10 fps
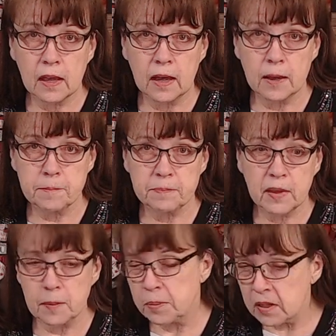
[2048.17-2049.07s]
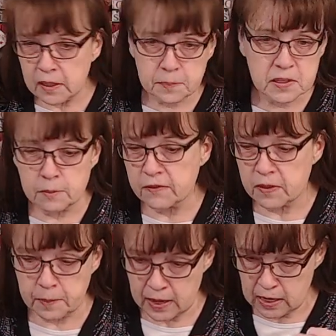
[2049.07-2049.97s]
um, I pull up some of the
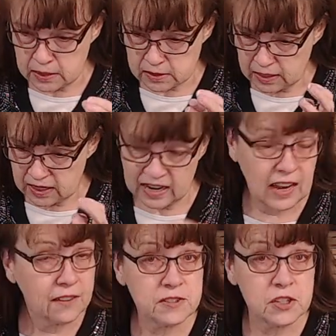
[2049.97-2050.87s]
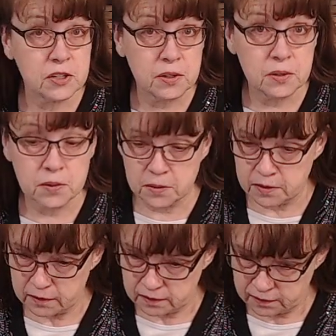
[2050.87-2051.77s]
paint and I have to
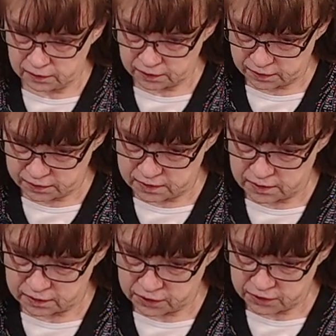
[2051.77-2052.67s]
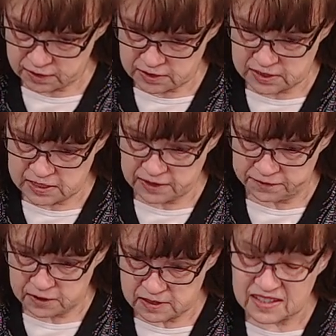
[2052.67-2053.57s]
look Good
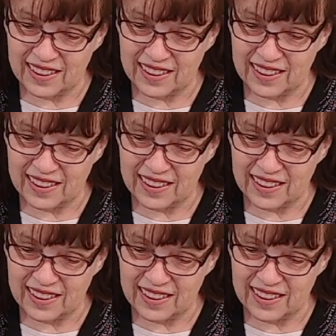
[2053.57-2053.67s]
sniffles.